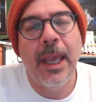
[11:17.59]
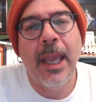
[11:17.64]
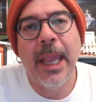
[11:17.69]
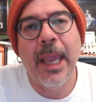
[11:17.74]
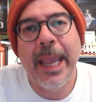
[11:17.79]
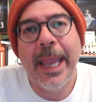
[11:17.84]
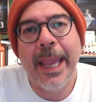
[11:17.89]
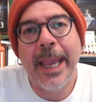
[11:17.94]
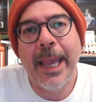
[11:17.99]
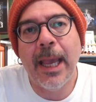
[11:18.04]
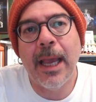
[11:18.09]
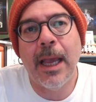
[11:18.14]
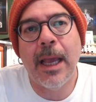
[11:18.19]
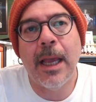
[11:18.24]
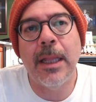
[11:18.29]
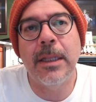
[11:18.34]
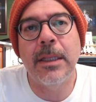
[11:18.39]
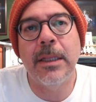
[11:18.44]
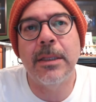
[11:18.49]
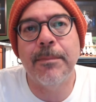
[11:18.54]

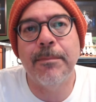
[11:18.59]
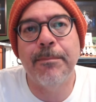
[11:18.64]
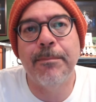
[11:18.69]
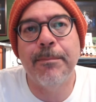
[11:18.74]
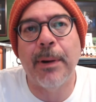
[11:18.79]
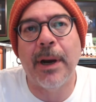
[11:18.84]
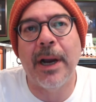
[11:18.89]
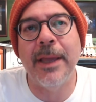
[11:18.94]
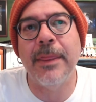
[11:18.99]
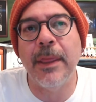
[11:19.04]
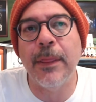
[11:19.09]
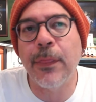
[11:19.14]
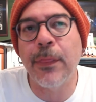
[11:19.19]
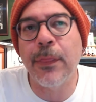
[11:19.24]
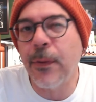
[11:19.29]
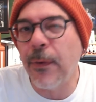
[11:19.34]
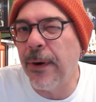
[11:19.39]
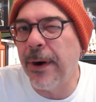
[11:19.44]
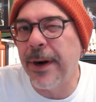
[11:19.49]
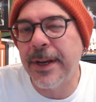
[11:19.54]
And by the
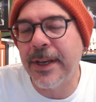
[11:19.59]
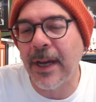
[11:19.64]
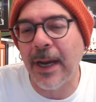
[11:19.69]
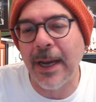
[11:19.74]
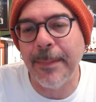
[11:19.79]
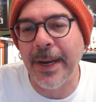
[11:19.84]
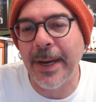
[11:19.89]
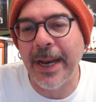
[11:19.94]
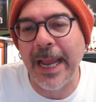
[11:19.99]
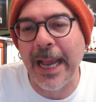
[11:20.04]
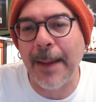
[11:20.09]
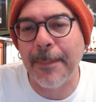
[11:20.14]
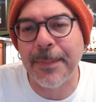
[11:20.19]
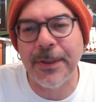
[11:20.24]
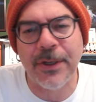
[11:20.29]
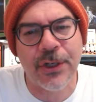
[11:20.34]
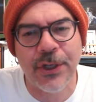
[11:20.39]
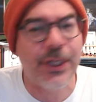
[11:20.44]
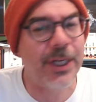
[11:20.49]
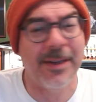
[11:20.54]
third time it
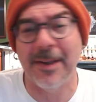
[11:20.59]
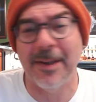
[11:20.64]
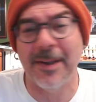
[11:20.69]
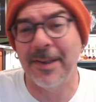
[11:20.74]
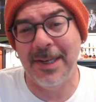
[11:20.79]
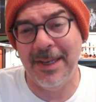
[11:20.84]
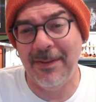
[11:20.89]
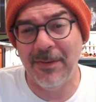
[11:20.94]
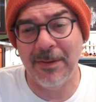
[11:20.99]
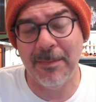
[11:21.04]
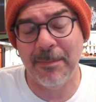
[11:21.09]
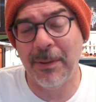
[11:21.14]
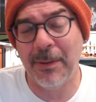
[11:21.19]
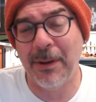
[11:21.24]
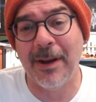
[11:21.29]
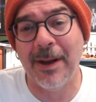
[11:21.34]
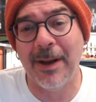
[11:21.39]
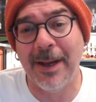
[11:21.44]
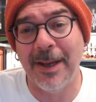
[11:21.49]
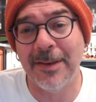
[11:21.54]
happens, she doesn't even
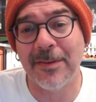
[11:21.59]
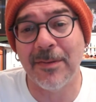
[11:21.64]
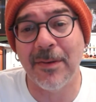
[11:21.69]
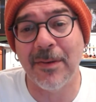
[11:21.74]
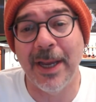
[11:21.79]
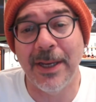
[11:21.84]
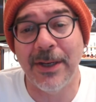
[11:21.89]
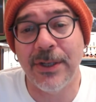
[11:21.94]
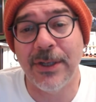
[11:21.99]
pause, right?